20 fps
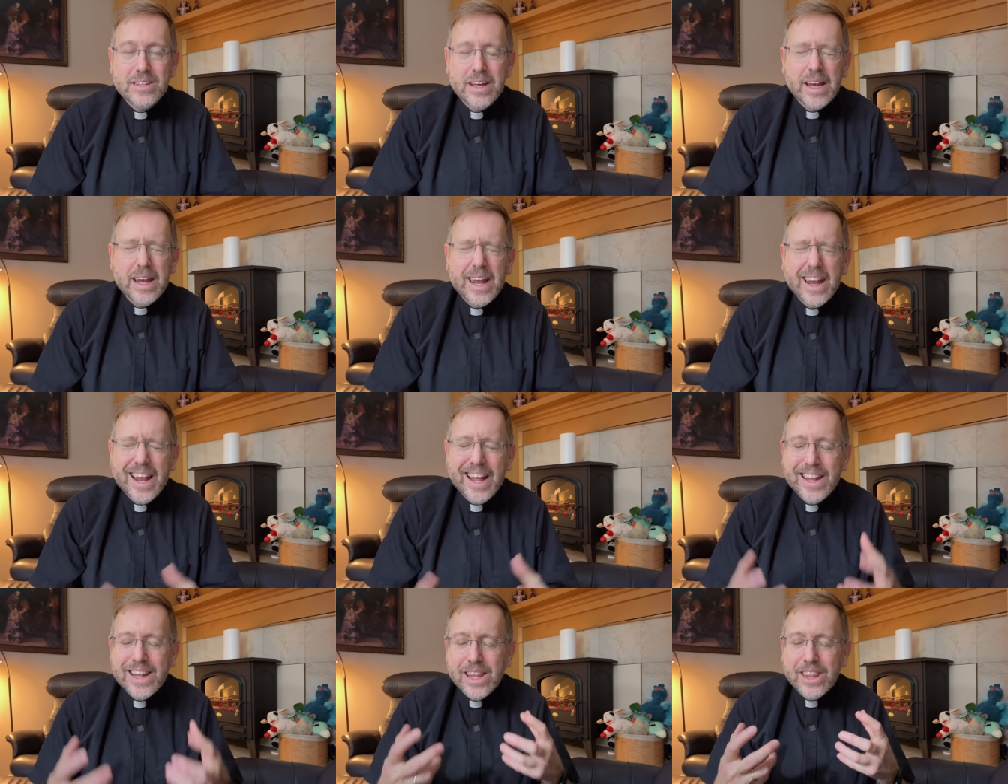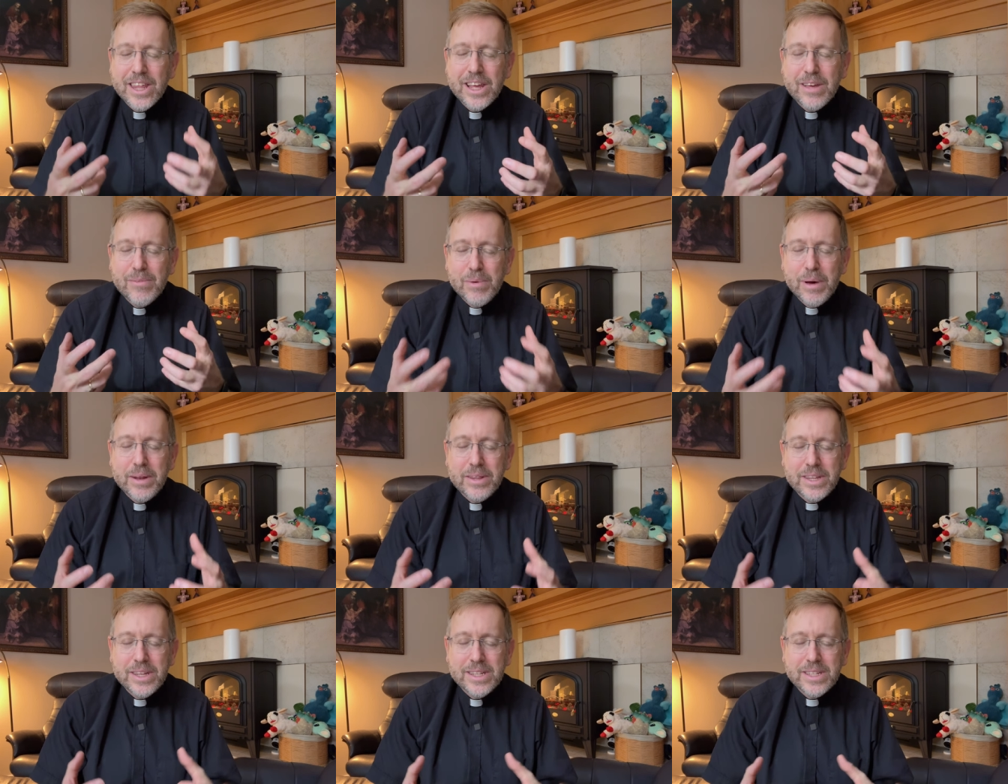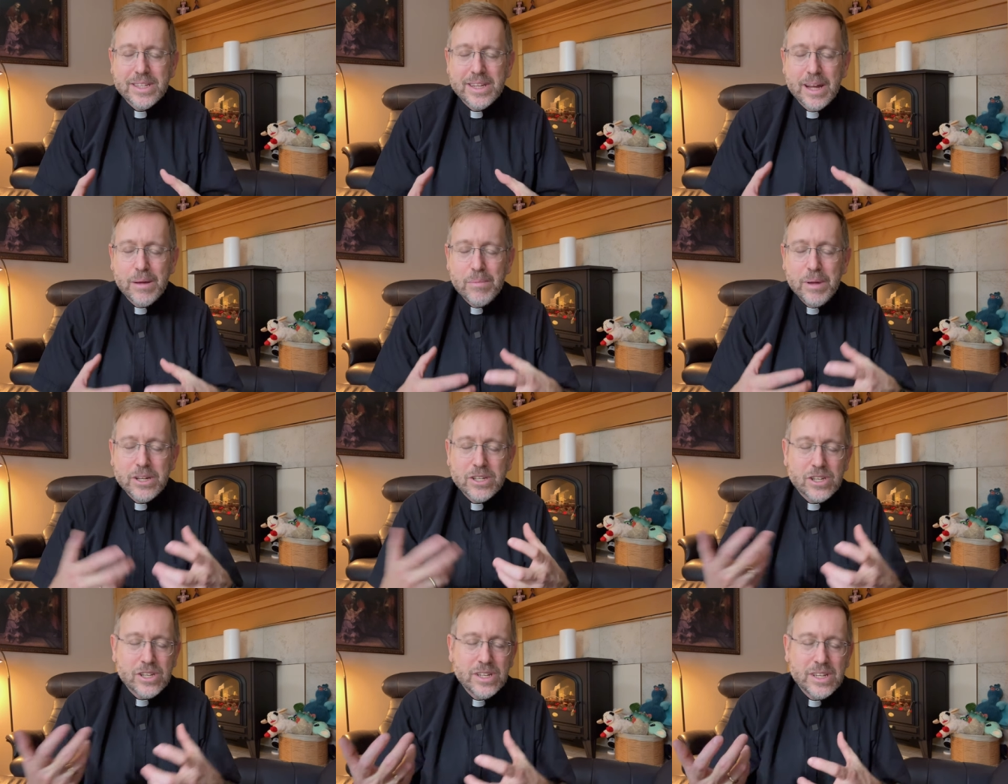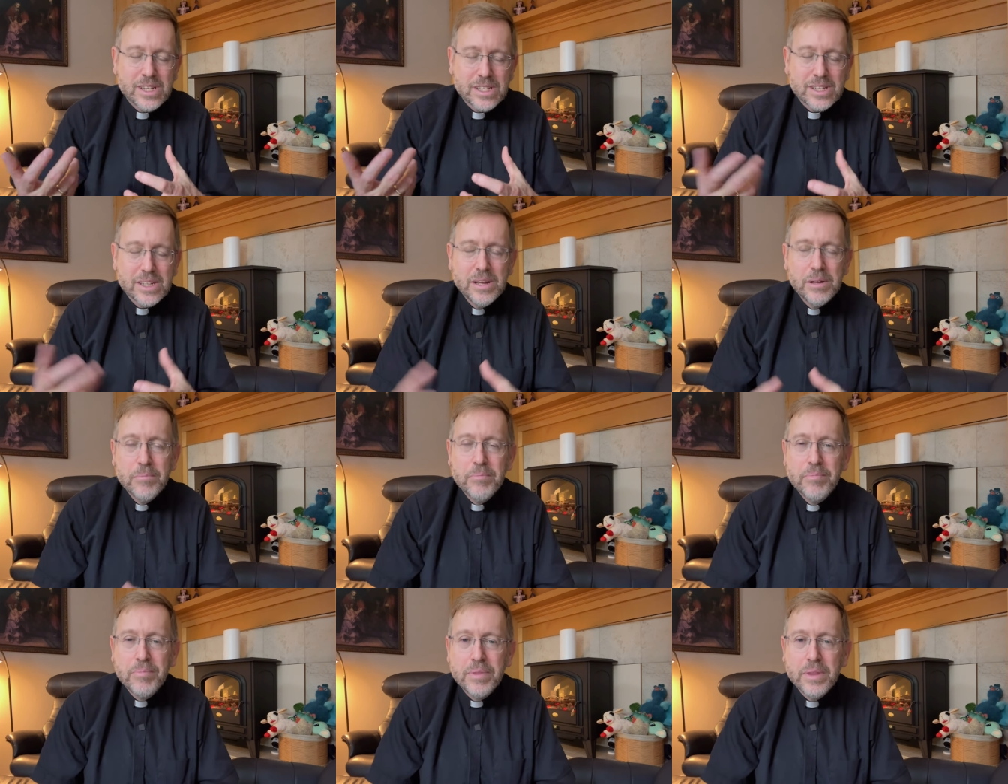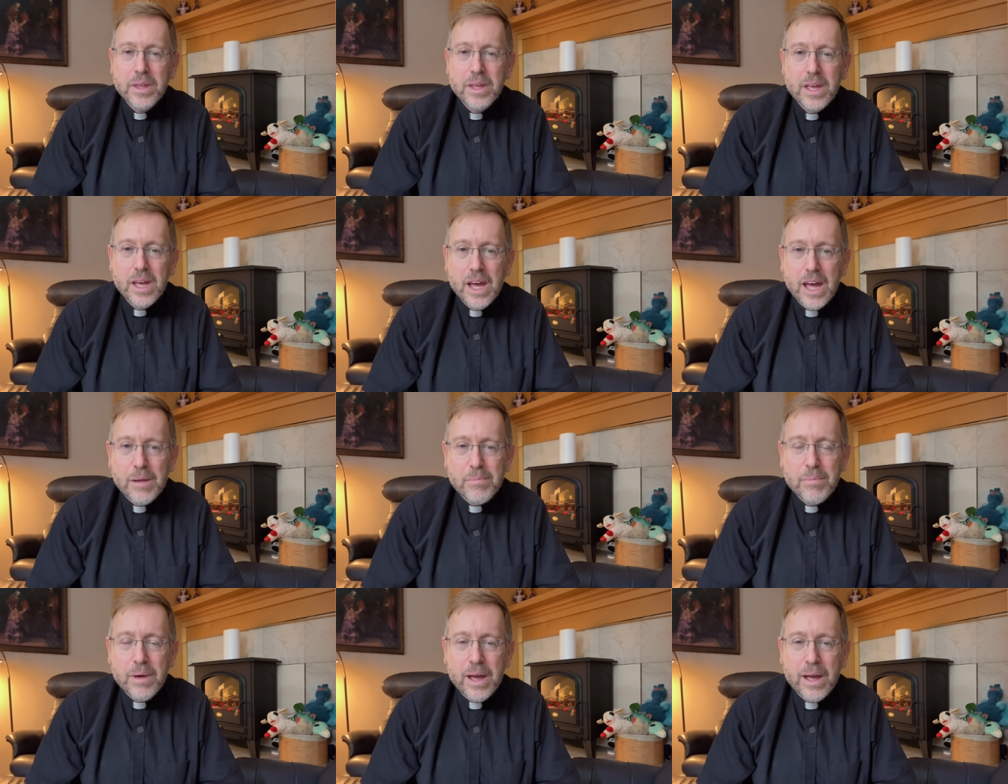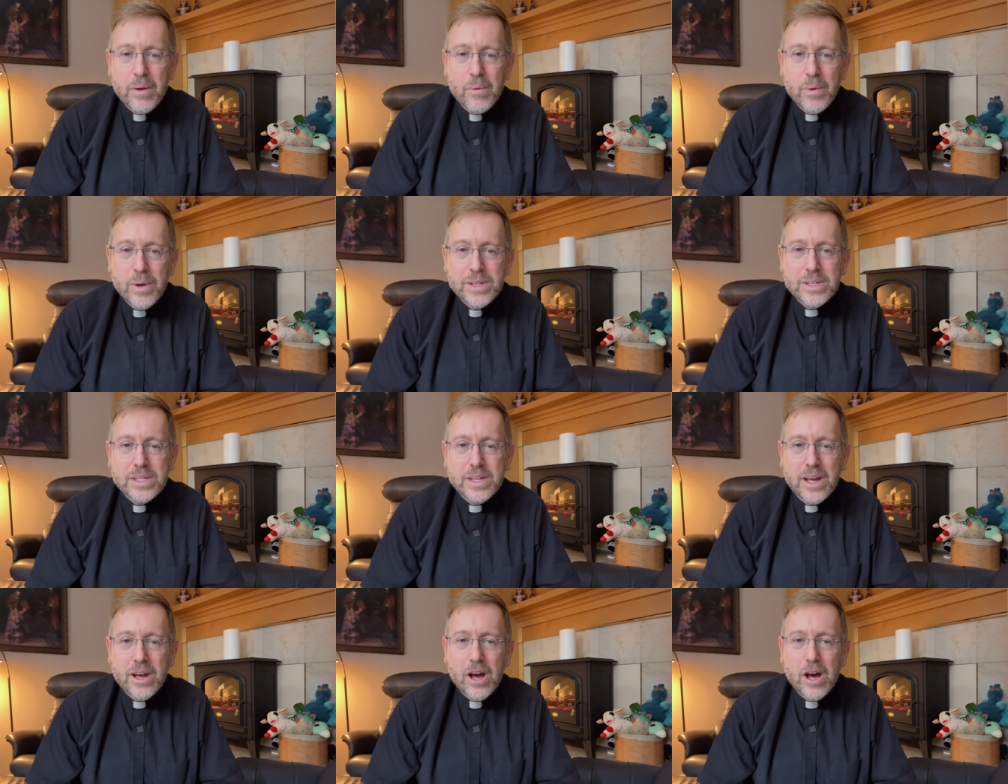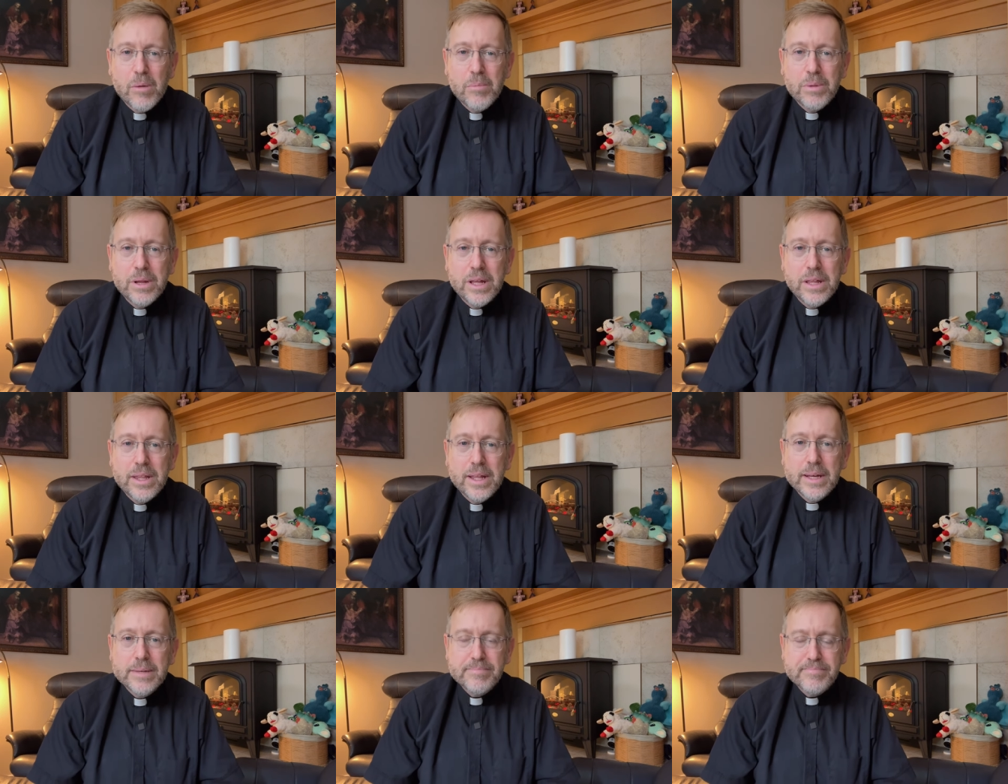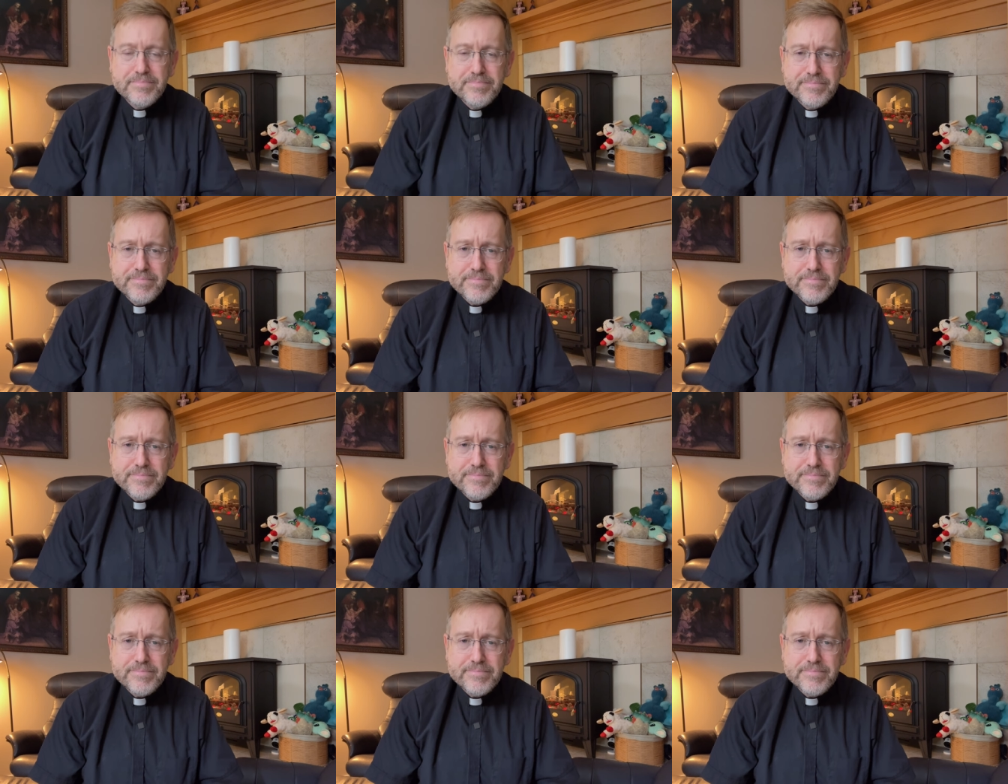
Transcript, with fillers: I like to think about this, and I mentioned this at my Wednesday homily that